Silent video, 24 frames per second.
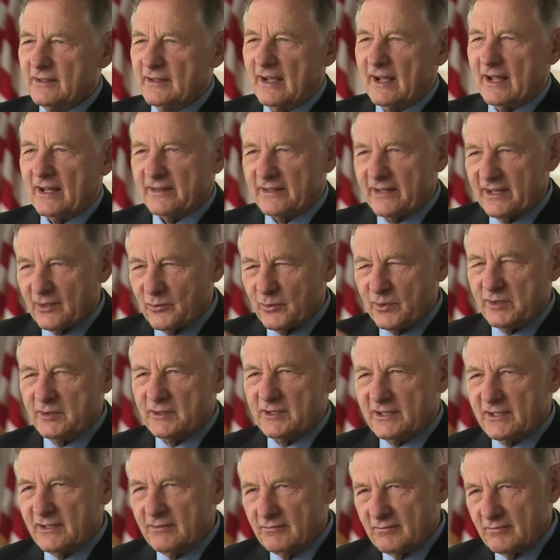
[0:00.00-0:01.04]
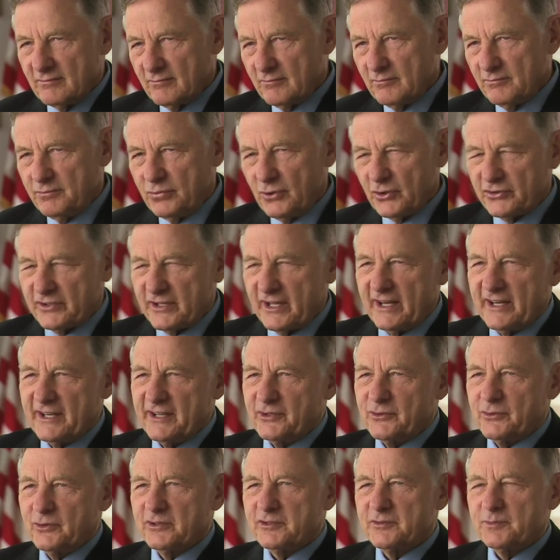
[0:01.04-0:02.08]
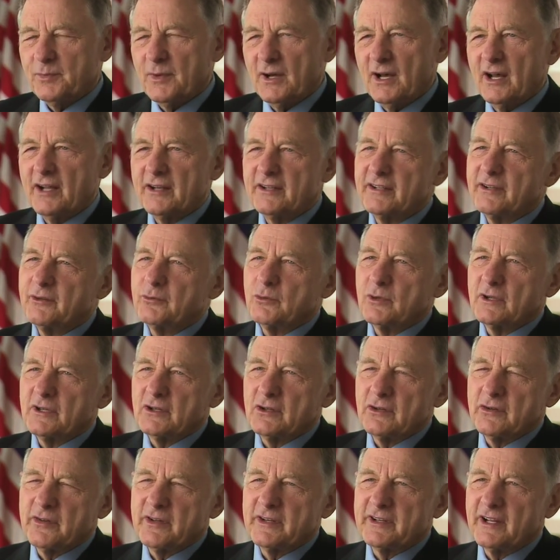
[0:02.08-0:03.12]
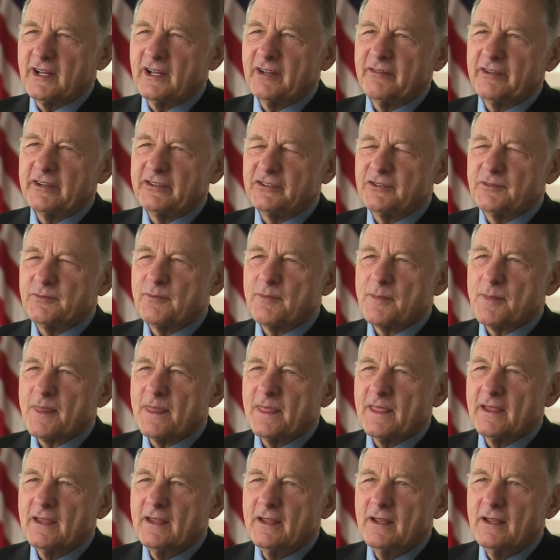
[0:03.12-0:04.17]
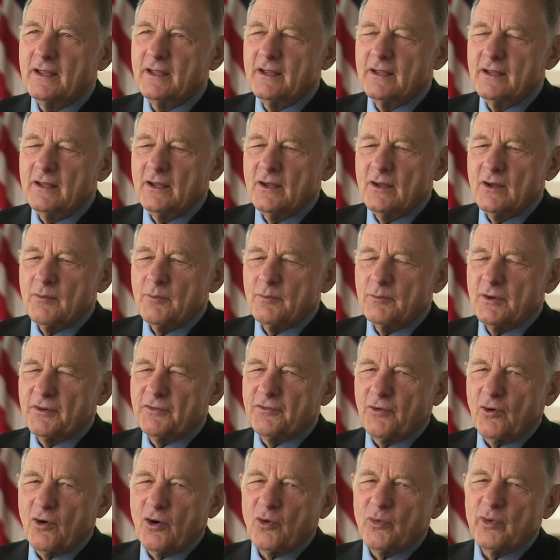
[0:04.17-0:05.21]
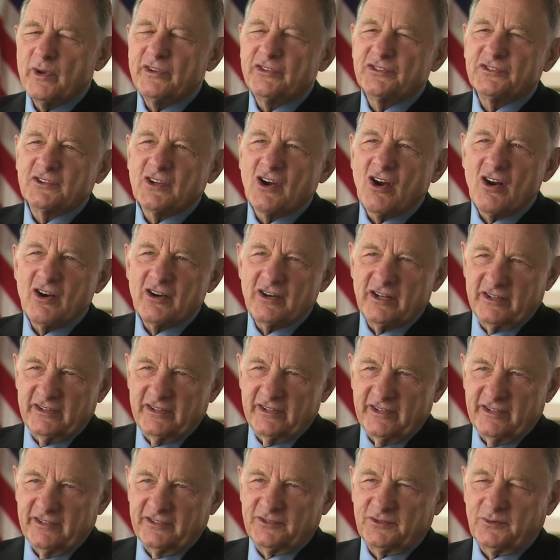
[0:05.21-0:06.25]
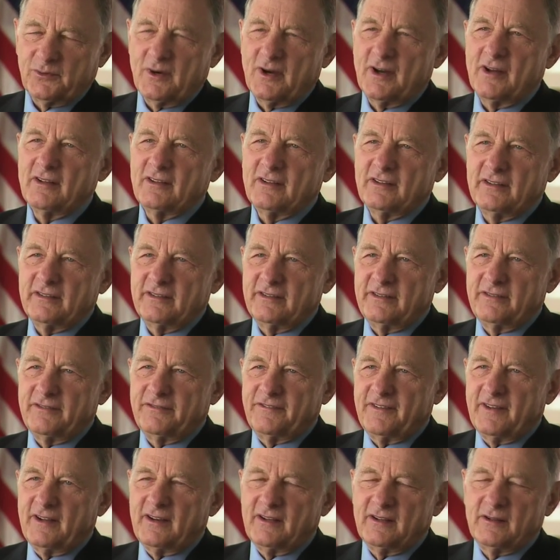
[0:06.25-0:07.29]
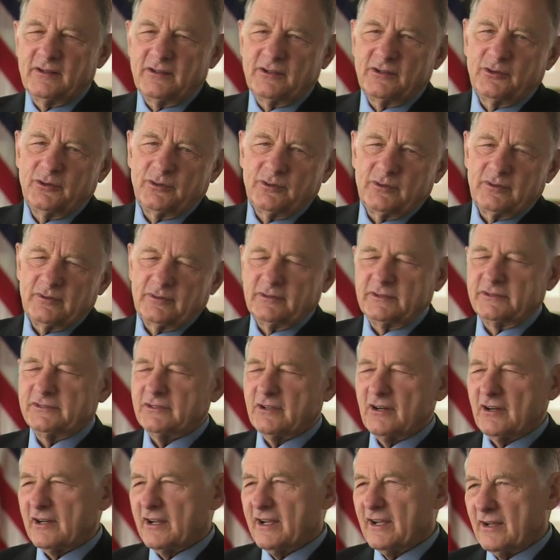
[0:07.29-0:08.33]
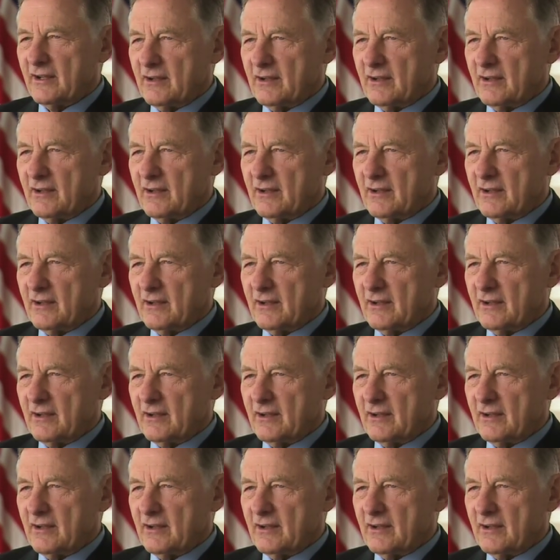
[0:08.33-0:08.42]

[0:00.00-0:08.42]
and then we'd put that into a spot and run it on the television. Before we started this, while the fellow who was our